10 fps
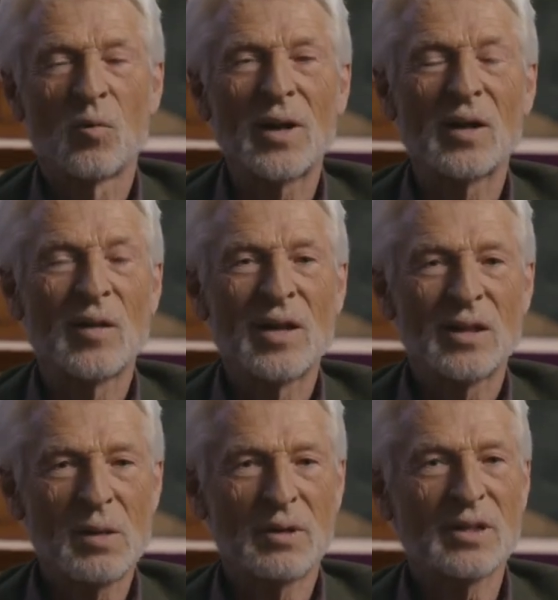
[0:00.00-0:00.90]
Well,
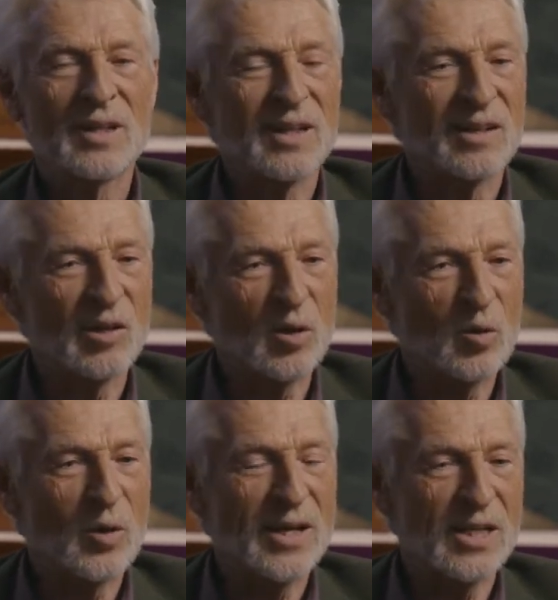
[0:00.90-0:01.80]
Typically,
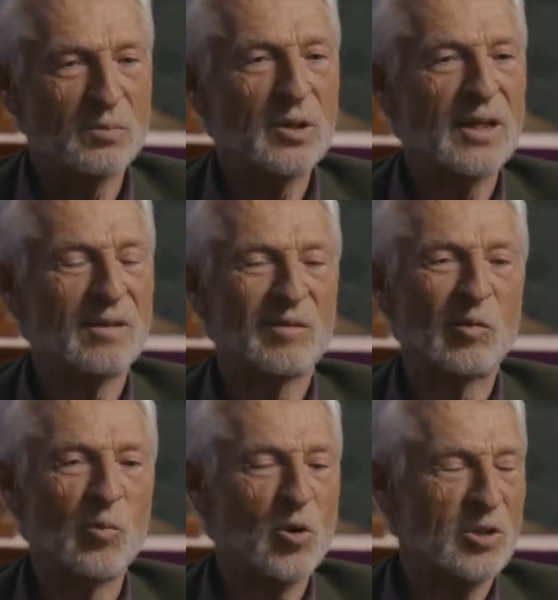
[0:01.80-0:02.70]
though, he is putting
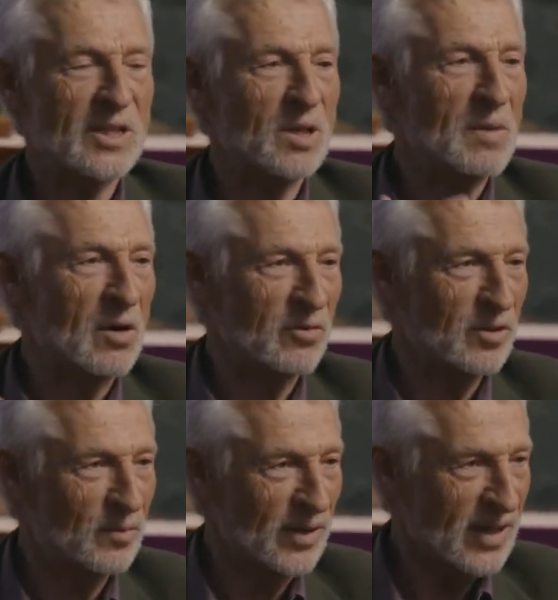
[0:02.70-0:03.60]
words in the mouth
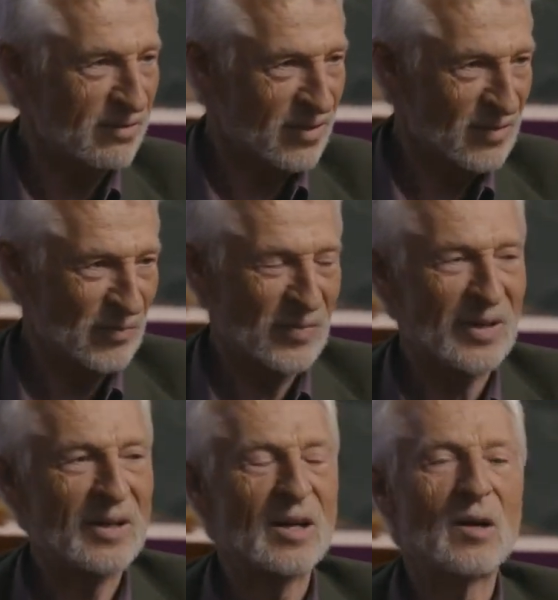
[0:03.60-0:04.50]
of the believer,
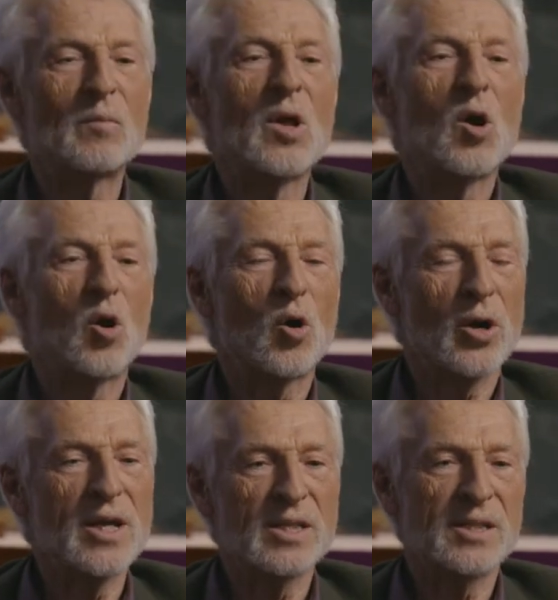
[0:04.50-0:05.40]
um,
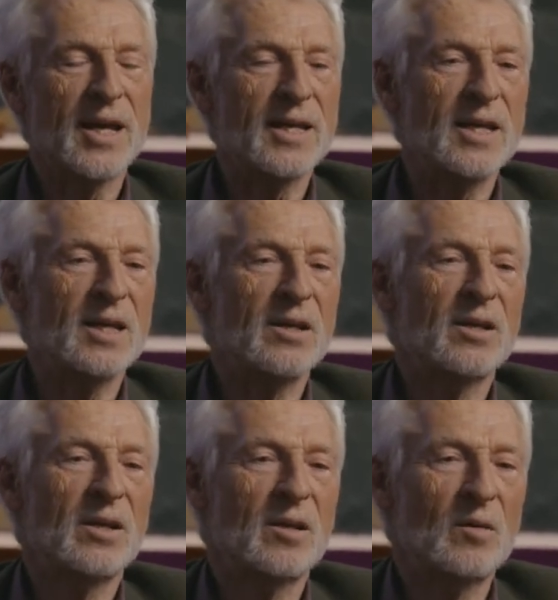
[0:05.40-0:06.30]
or he's taking
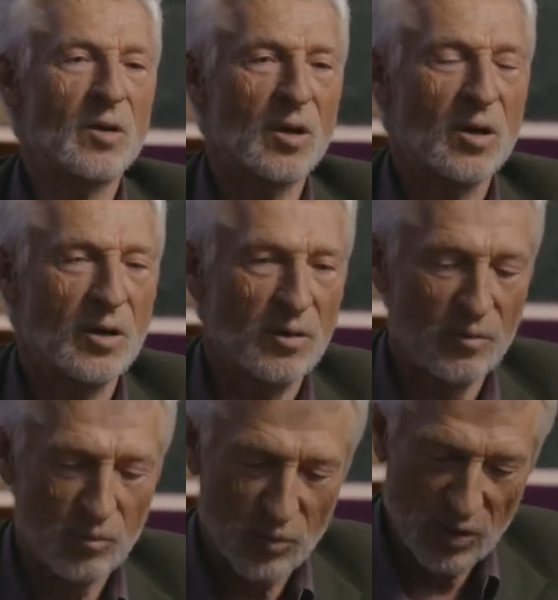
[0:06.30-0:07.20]
uh,
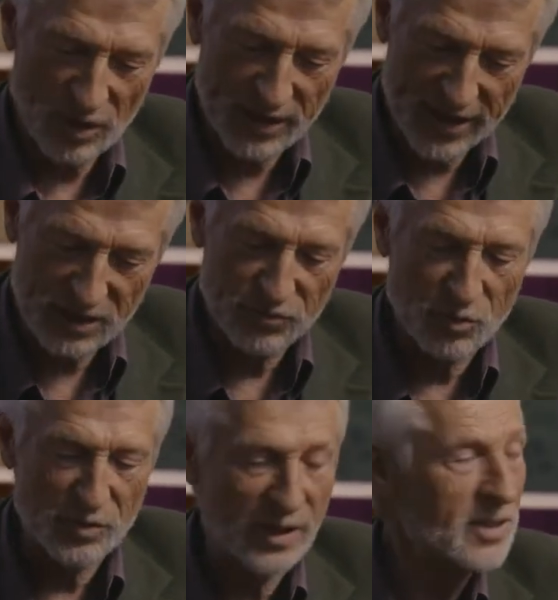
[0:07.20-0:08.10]
uh, a text
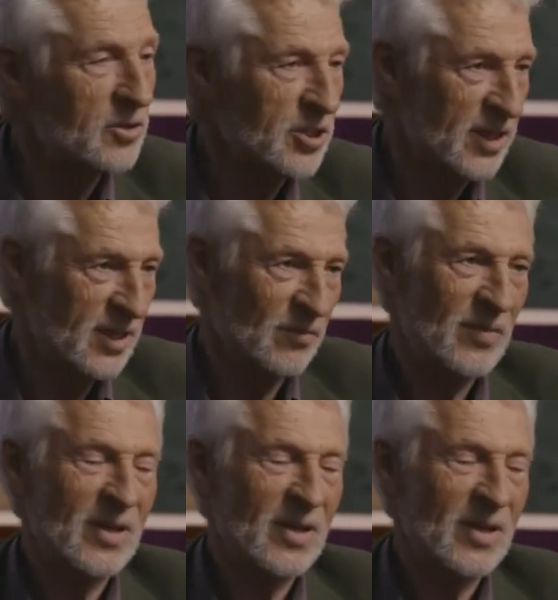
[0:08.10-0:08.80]
from the liturgy